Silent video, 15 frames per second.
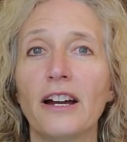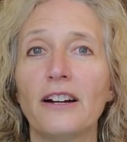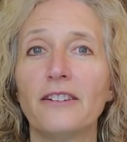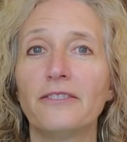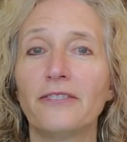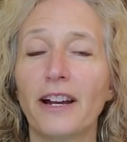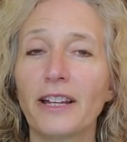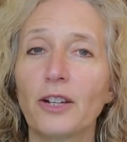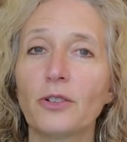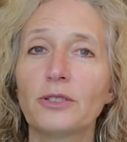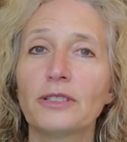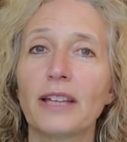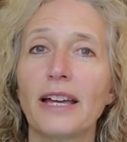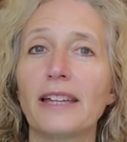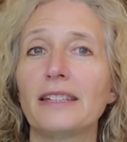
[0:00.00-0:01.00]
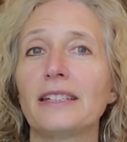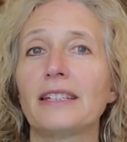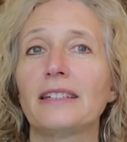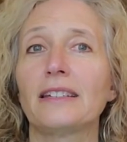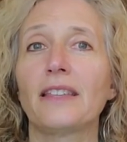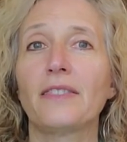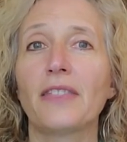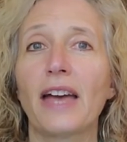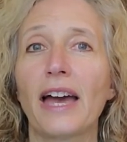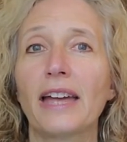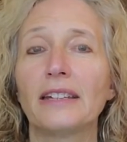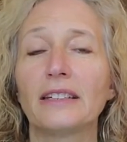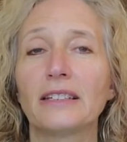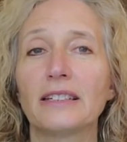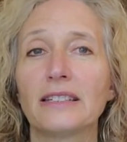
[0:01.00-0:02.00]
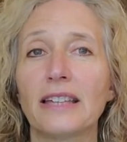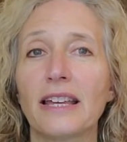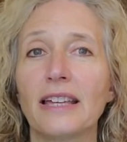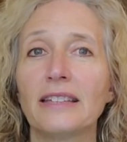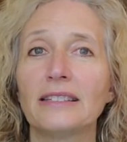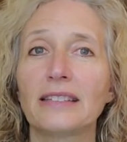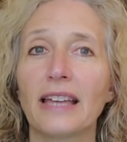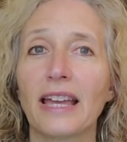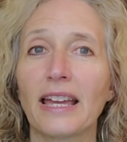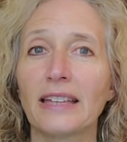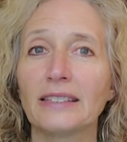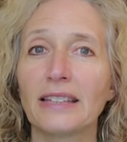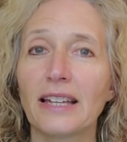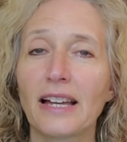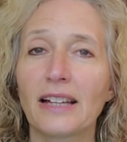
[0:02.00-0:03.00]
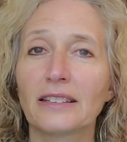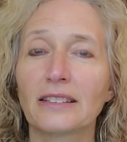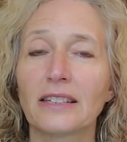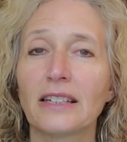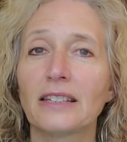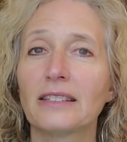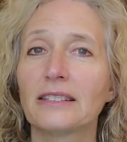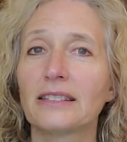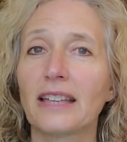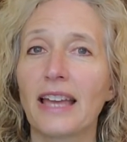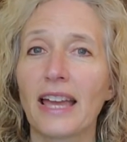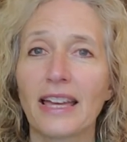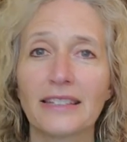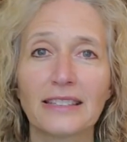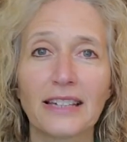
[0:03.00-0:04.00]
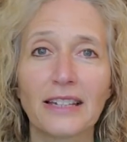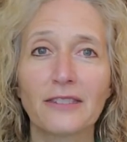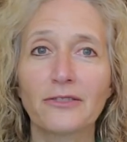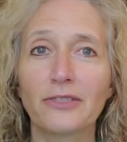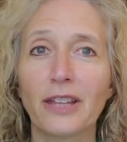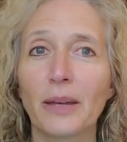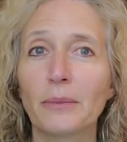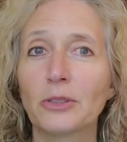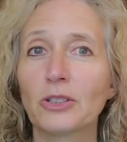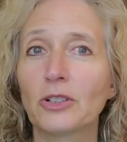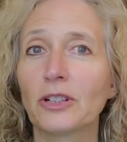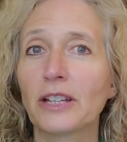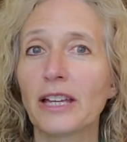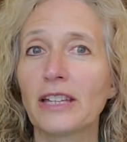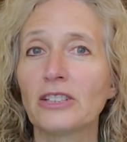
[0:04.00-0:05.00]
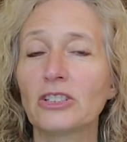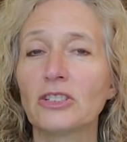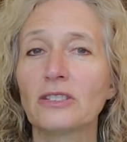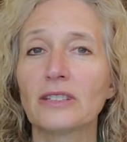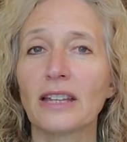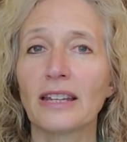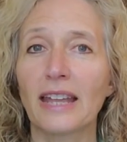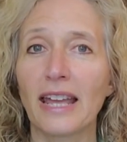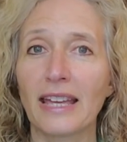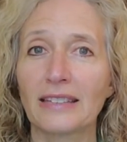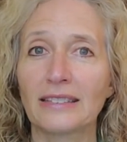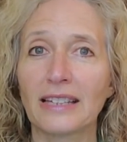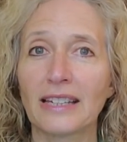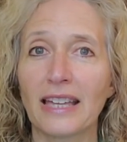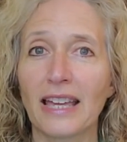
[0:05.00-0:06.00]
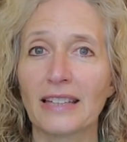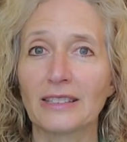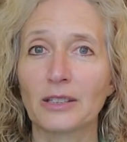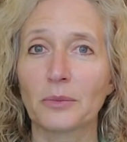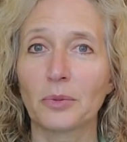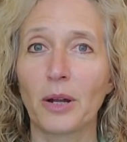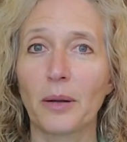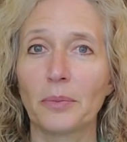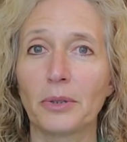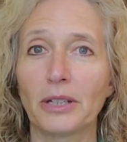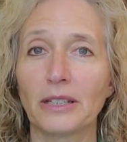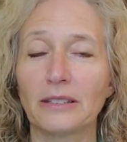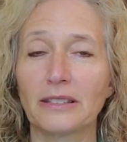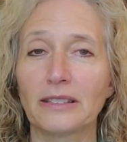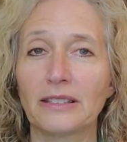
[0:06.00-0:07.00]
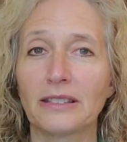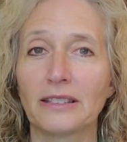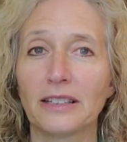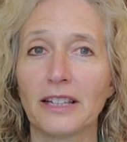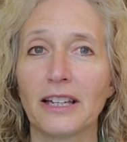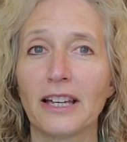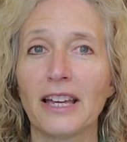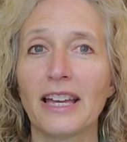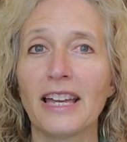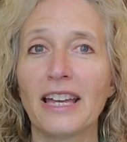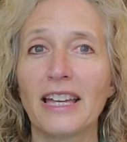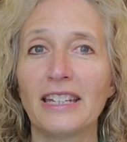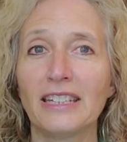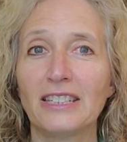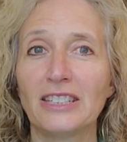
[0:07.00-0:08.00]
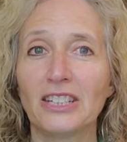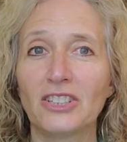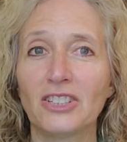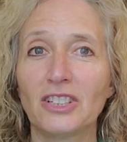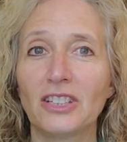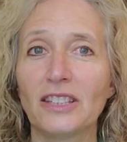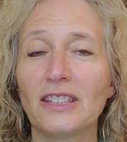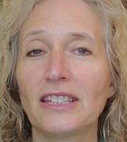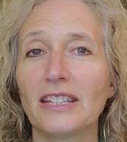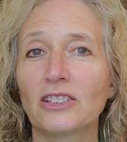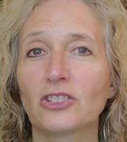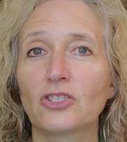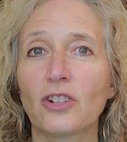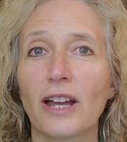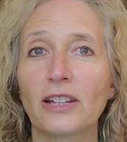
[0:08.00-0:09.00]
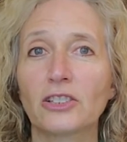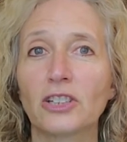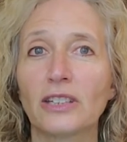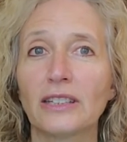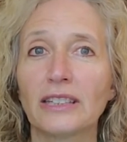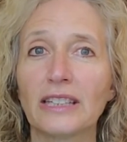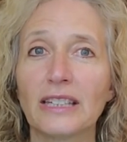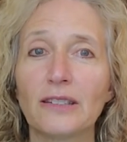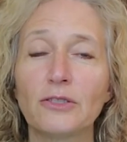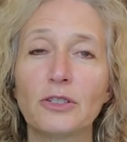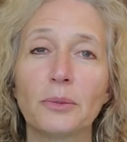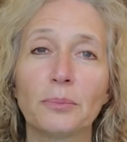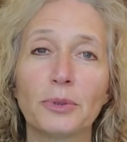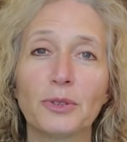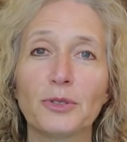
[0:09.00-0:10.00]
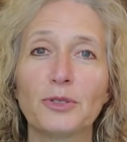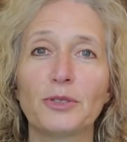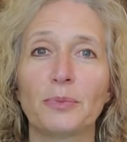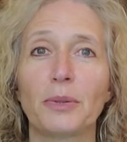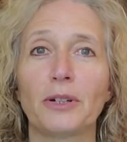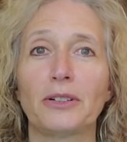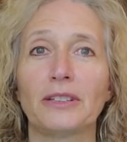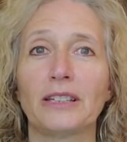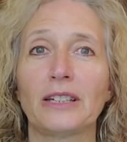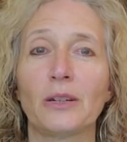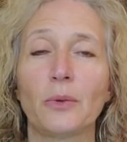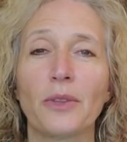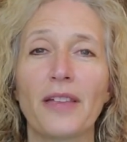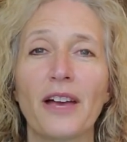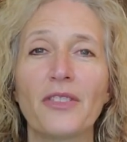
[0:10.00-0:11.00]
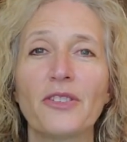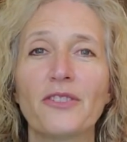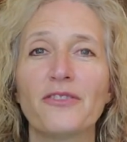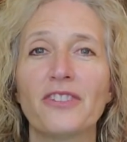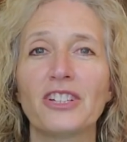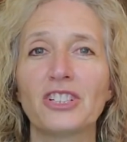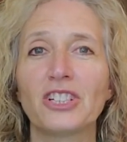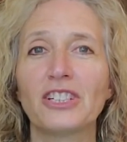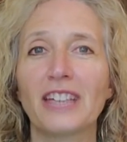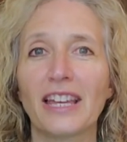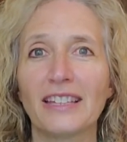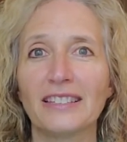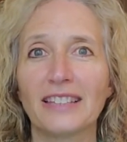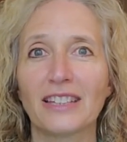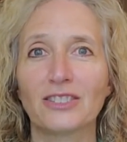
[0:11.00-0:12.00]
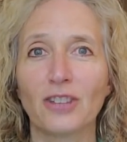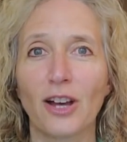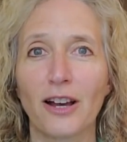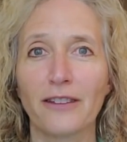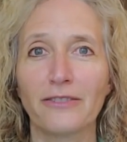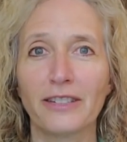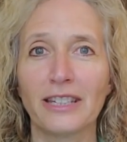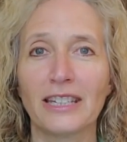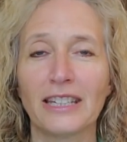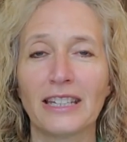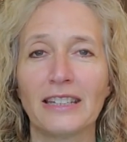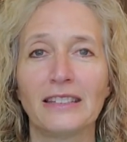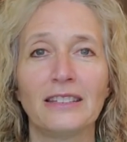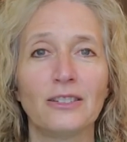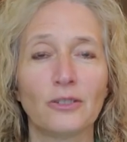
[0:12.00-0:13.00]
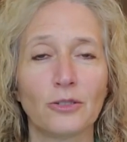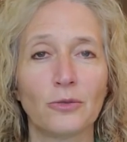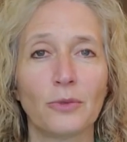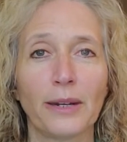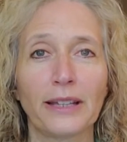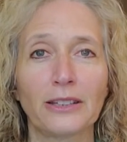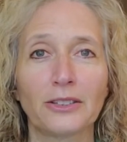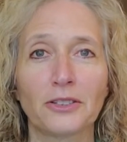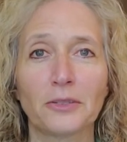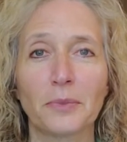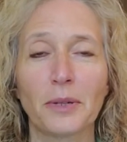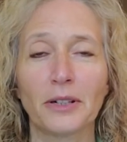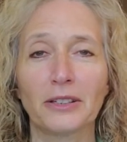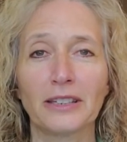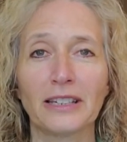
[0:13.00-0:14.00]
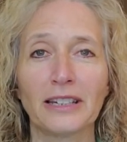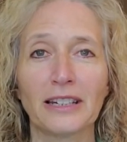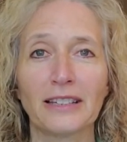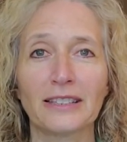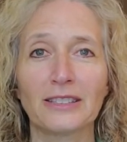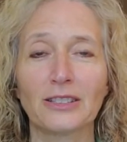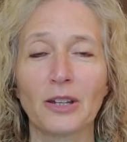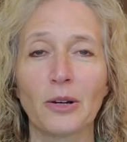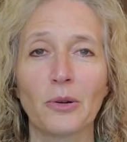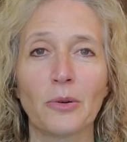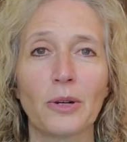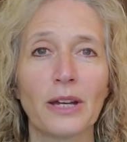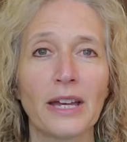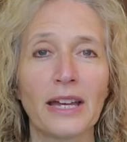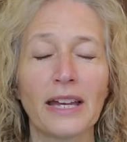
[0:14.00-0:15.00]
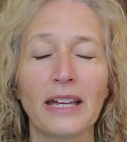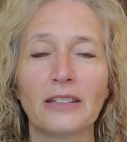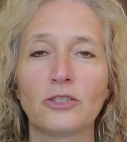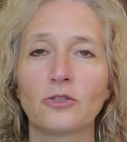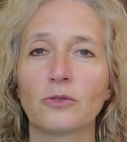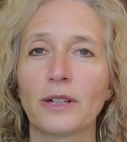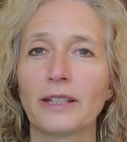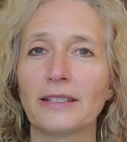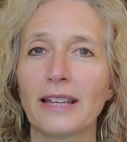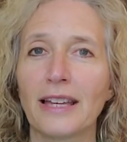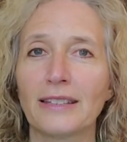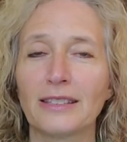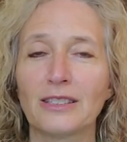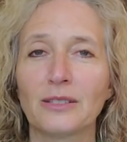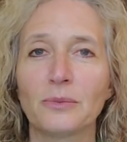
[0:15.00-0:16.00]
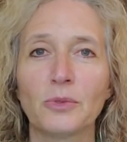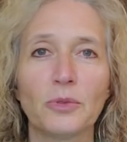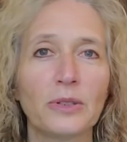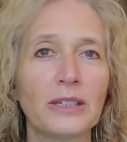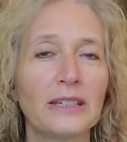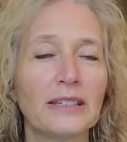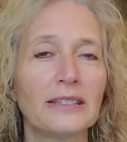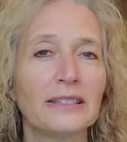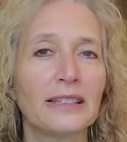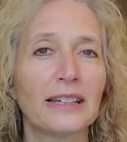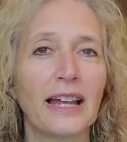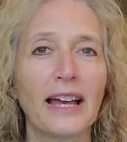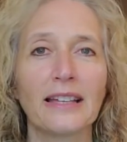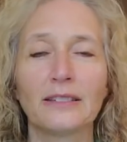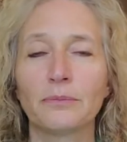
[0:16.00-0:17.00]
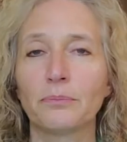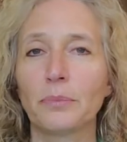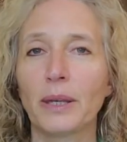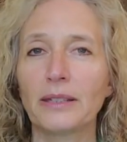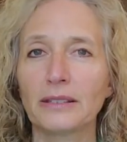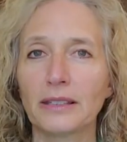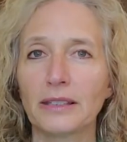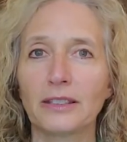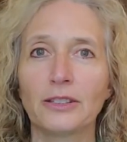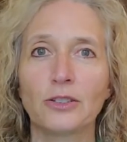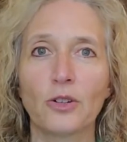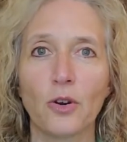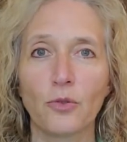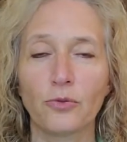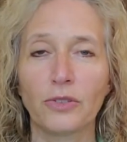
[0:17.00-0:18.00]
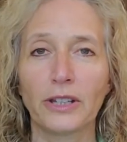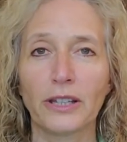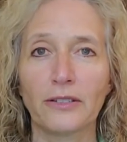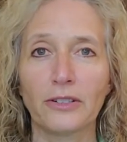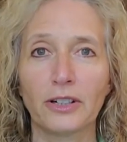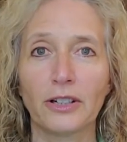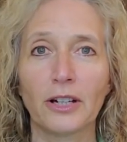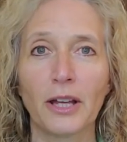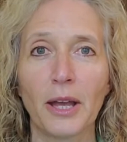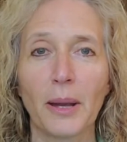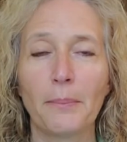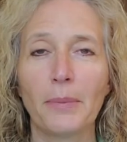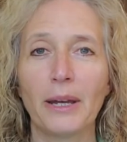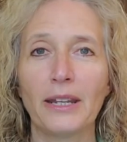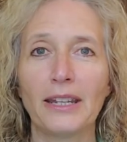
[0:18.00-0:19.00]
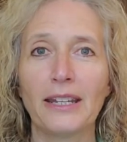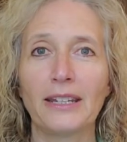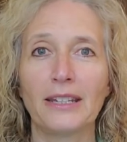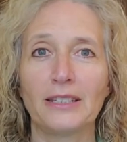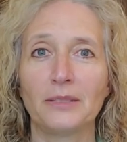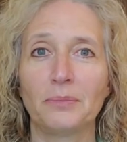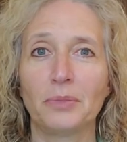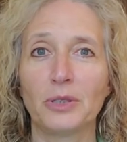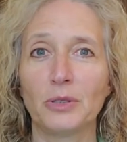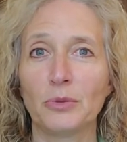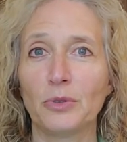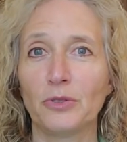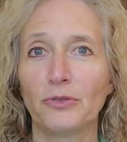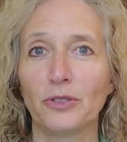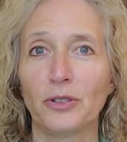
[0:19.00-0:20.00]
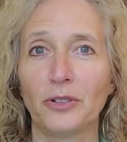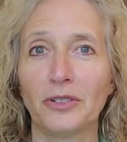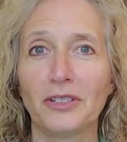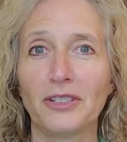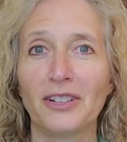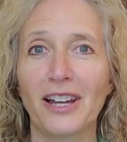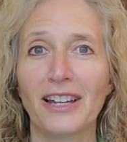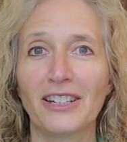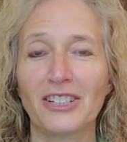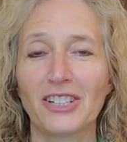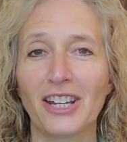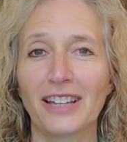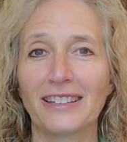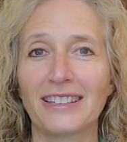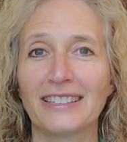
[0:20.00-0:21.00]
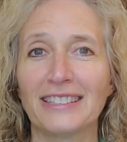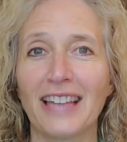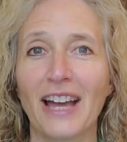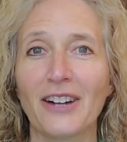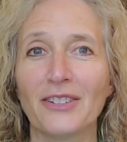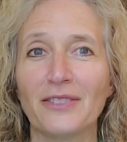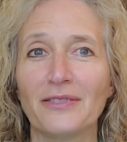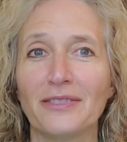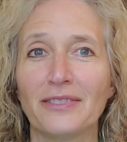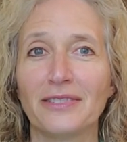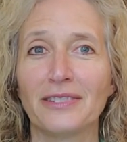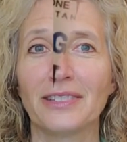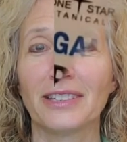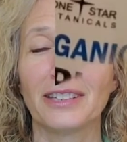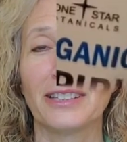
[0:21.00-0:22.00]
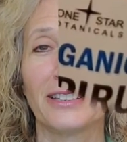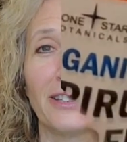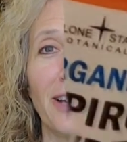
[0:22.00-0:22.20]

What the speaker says: phycocyanin that contains antioxidants, anti-inflammatory agents, and anti-cancer properties. In addition, the extraction leaves the blue spirulina without the fishy taste that's often in the regular spirulina. So it's great to add to smoothies. It has basically no flavor, but it is beautiful. You got to check this out. Look